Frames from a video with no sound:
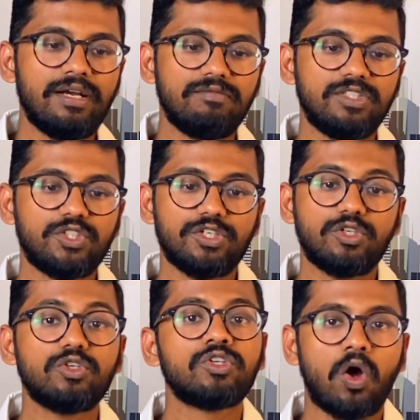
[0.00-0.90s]
which
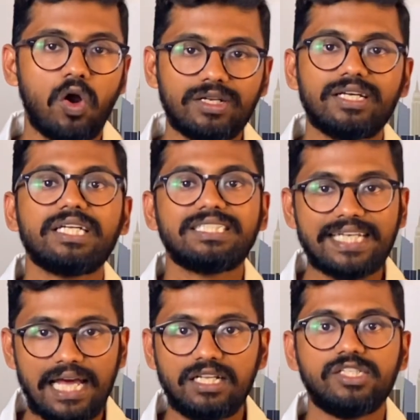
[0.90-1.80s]
do not
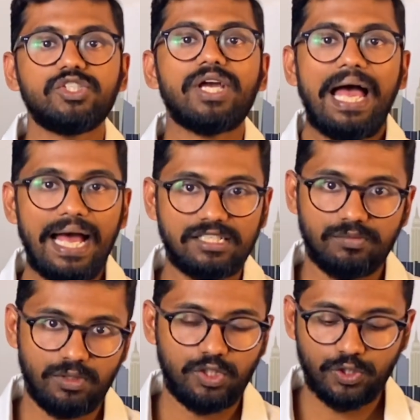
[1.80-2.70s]
challenge as
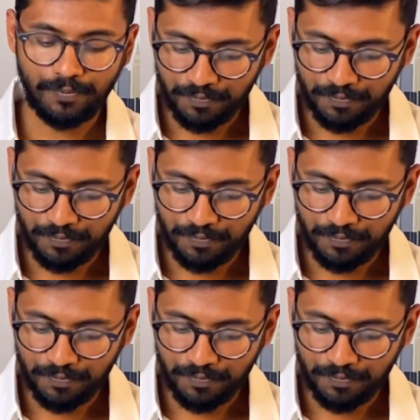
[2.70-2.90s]
much.